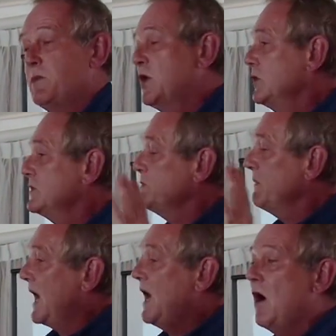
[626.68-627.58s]
because
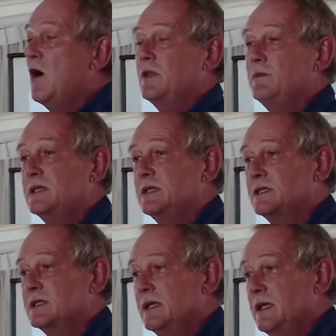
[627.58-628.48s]
my argument
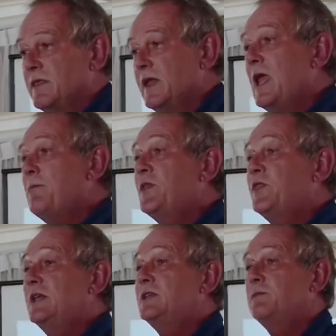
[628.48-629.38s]
is that
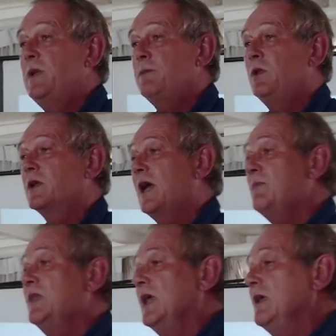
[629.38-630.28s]
empathetic people
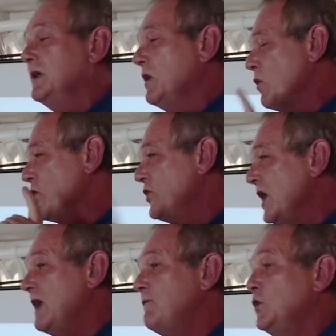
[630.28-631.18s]
come there with
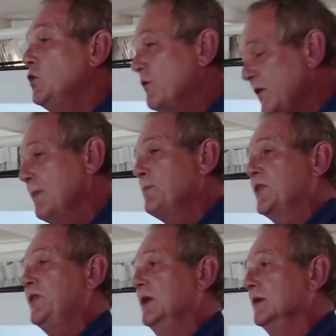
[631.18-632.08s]
their view of
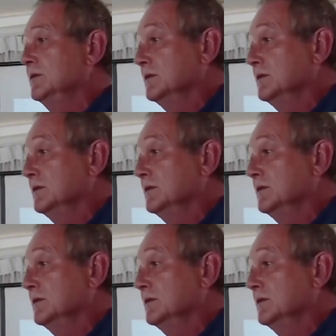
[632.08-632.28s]
empathy,